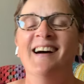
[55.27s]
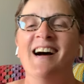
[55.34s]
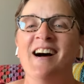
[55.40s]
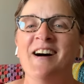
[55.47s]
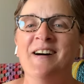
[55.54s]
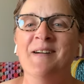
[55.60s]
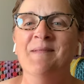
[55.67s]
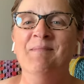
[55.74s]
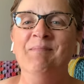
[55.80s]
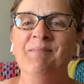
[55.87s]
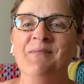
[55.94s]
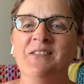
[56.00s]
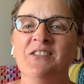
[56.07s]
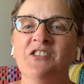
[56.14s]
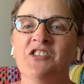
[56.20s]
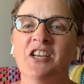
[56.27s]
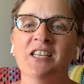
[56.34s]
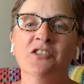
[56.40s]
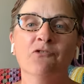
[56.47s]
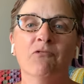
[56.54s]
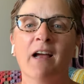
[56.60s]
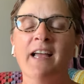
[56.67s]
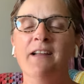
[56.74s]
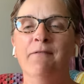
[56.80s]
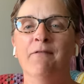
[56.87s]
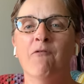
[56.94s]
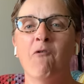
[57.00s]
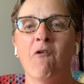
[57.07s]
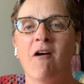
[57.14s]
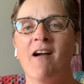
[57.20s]
Um, just right
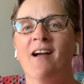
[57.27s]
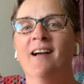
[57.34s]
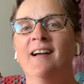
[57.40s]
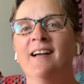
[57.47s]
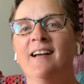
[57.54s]
for